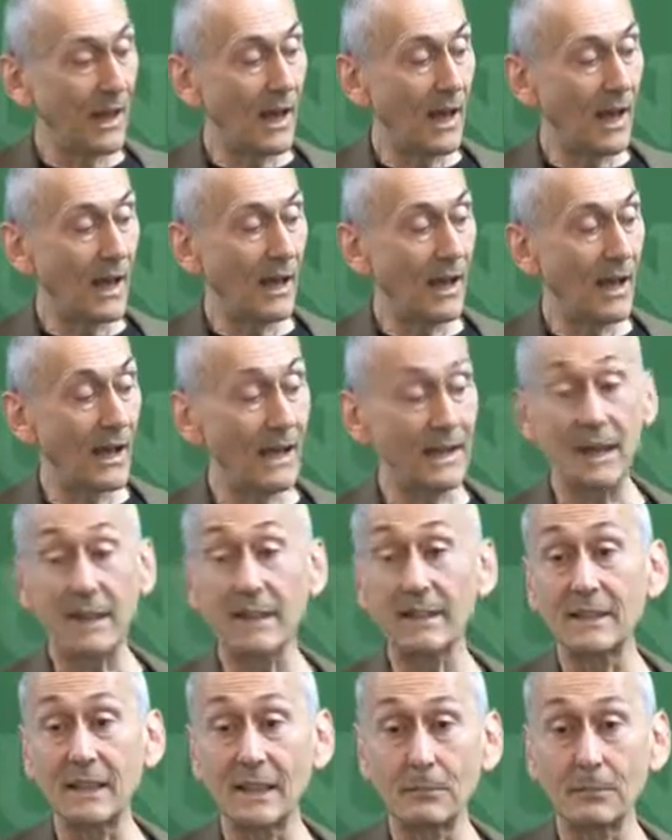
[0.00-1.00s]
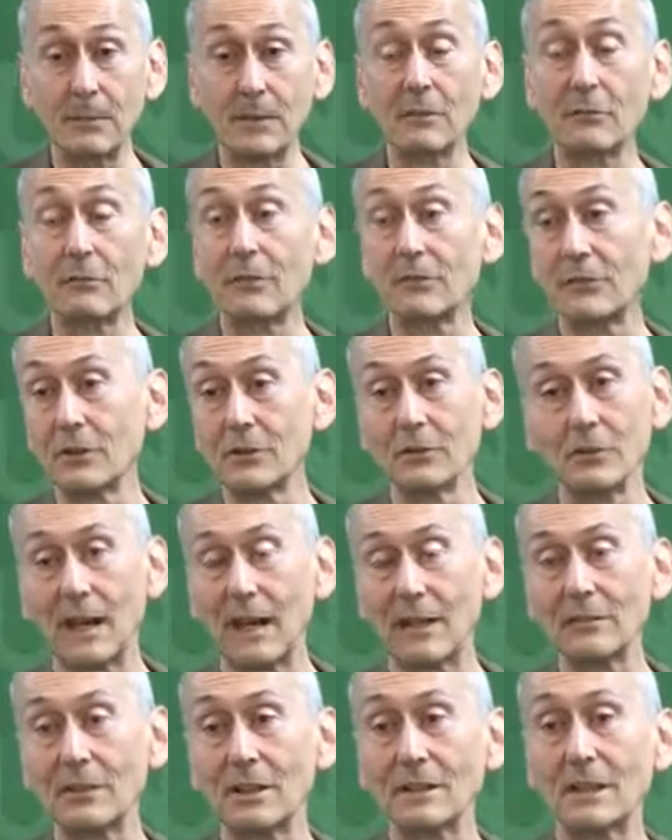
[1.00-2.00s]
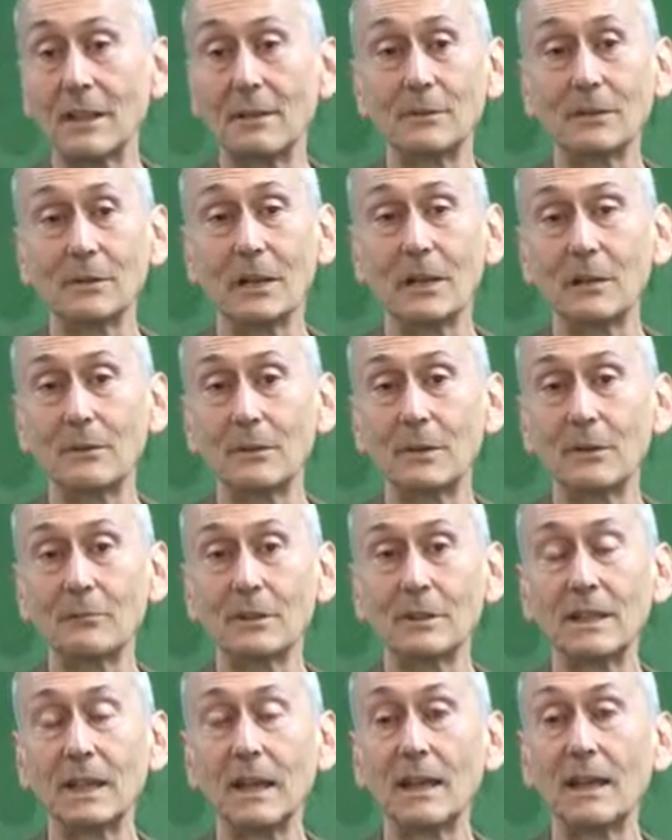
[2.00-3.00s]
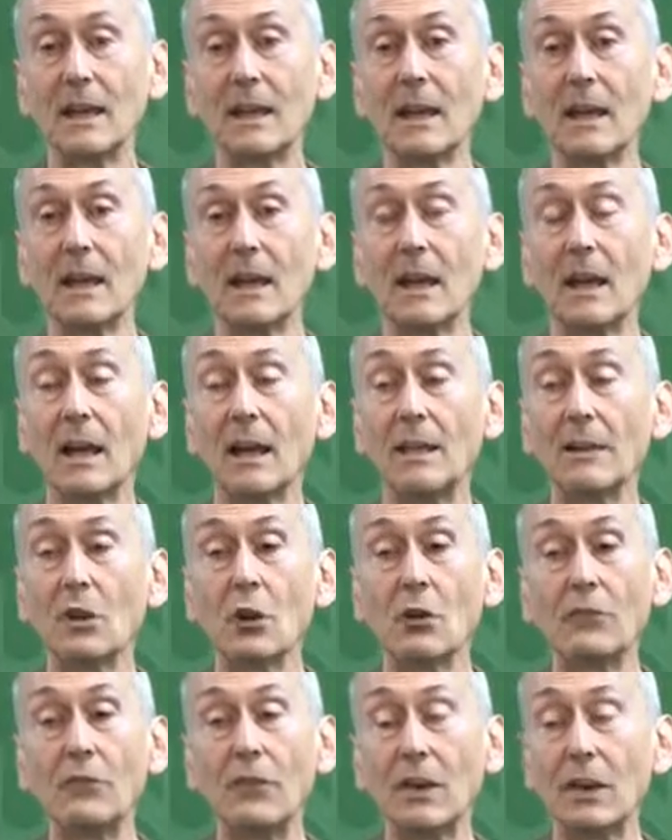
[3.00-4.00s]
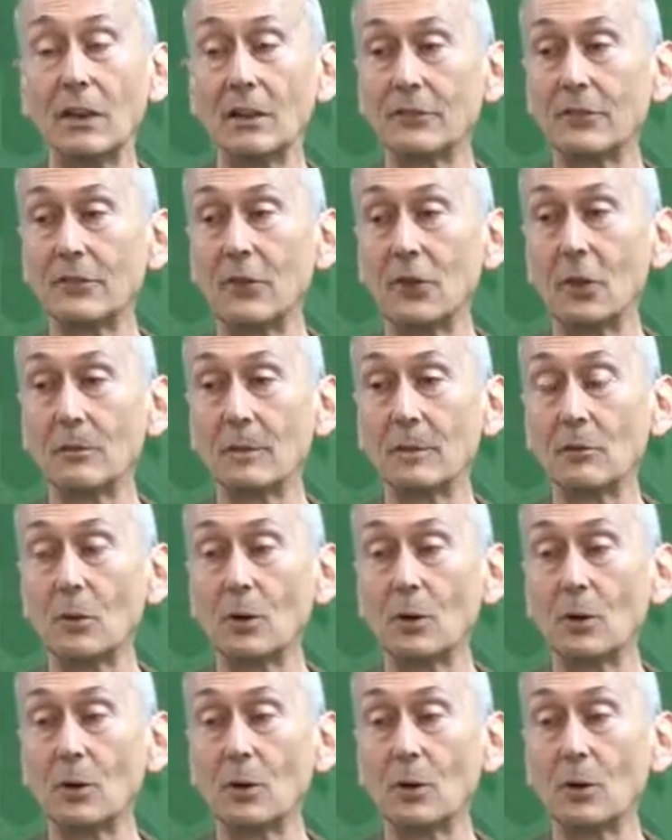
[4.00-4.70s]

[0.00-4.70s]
And I think peer review, I haven't got time to talk about it, will take a no-fault form.